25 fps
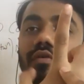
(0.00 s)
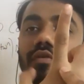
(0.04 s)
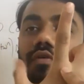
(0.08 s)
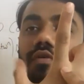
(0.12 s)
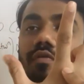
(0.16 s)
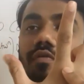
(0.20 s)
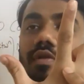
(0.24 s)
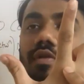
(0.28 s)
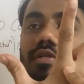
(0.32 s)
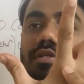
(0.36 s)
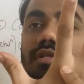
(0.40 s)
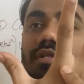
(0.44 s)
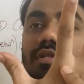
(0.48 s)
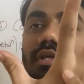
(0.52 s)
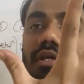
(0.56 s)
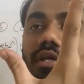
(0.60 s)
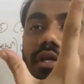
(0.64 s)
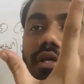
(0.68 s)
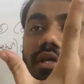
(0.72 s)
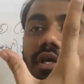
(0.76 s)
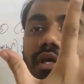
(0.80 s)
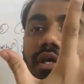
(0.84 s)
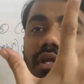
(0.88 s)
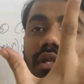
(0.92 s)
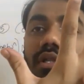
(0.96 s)
if you will see,
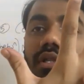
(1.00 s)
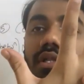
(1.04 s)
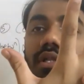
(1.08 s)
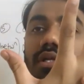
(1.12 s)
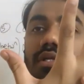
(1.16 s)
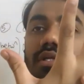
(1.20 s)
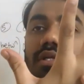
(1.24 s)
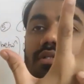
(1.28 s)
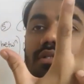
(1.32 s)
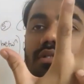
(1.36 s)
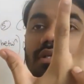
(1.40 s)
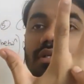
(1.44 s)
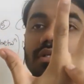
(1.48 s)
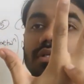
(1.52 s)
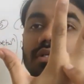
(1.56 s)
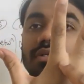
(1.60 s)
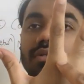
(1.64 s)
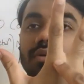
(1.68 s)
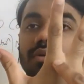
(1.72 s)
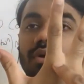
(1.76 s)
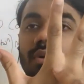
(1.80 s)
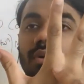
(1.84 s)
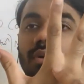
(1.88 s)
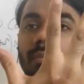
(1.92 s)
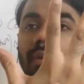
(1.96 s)
this is
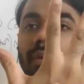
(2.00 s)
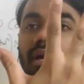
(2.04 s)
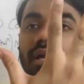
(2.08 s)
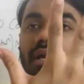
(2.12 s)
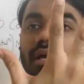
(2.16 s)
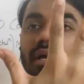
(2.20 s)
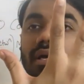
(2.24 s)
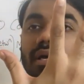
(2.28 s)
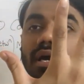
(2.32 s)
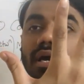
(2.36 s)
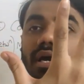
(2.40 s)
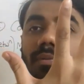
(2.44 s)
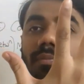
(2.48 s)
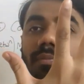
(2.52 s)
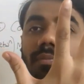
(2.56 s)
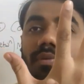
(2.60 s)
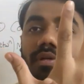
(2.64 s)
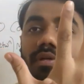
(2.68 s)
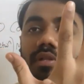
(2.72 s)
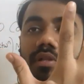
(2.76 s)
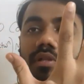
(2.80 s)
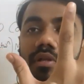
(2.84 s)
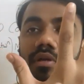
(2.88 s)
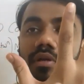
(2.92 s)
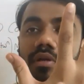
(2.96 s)
your
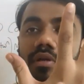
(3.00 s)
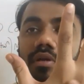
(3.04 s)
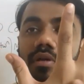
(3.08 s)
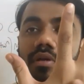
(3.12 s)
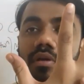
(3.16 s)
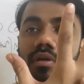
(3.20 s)
metacarpal